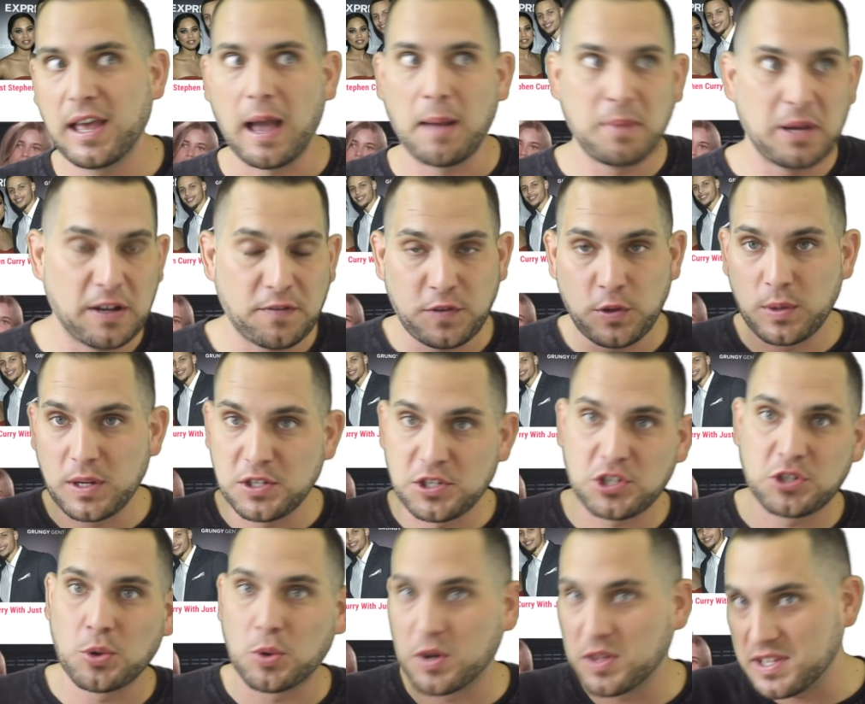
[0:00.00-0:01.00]
I mean, if you can
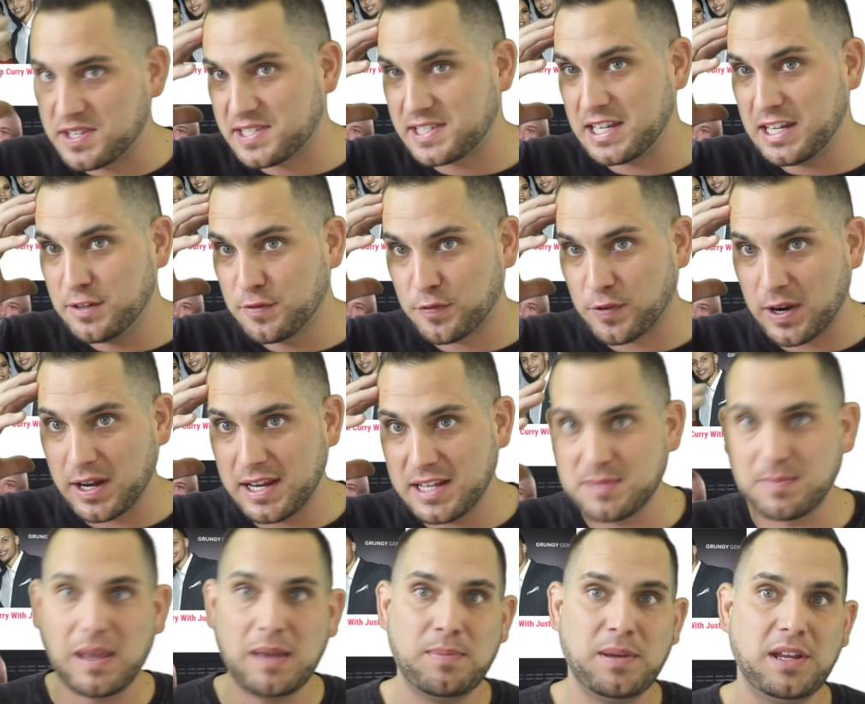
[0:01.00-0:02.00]
store the seed
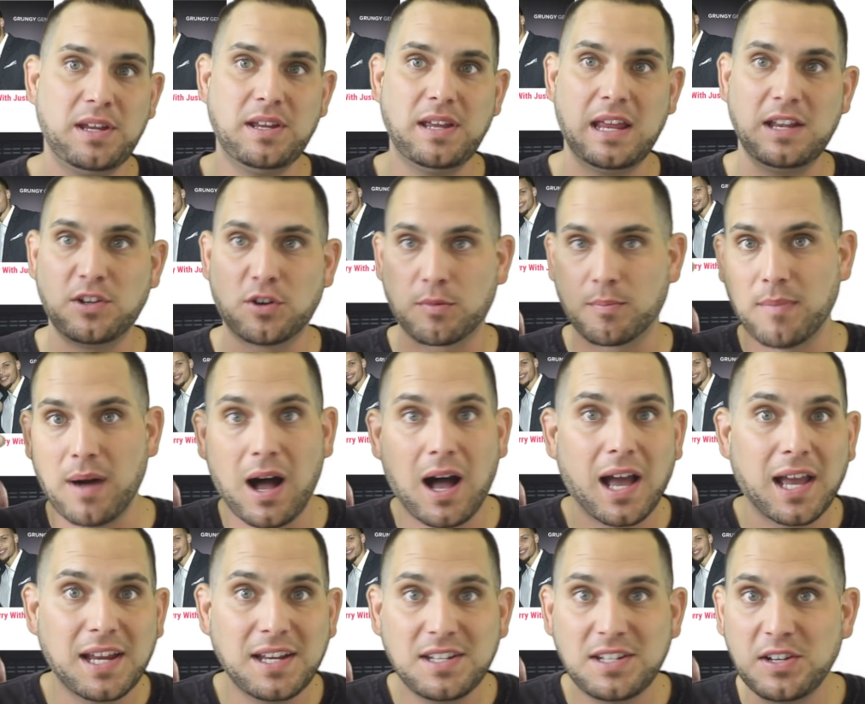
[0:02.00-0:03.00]
phrase maybe in your
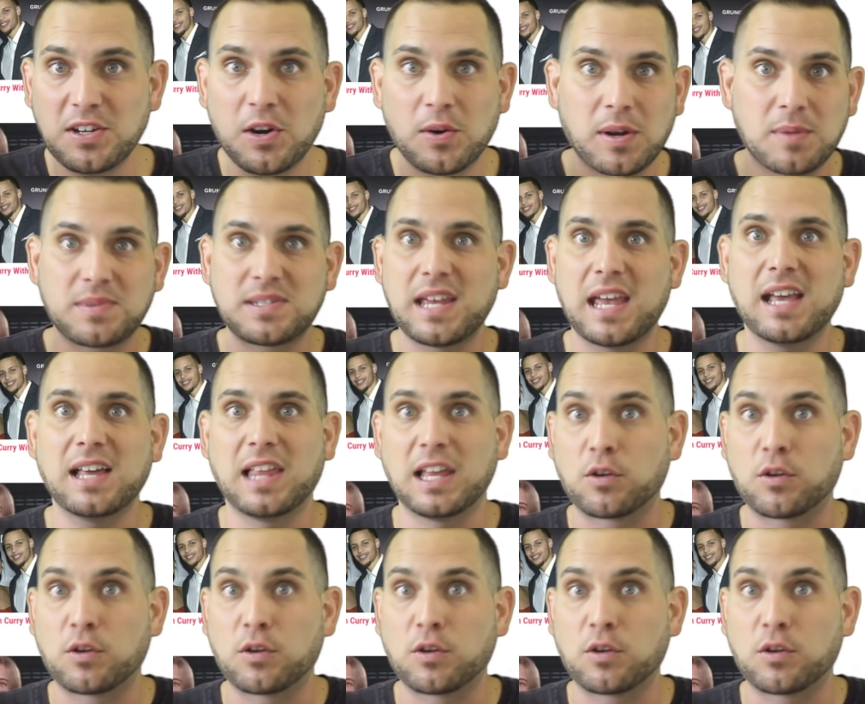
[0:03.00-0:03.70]
mind, you know what I'm saying?